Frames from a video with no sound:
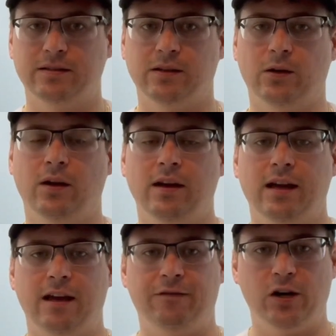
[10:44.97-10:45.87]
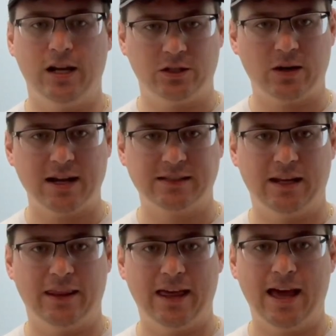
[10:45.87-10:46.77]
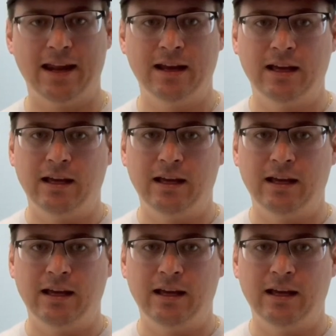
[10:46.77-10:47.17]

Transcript: So if you're interested in that,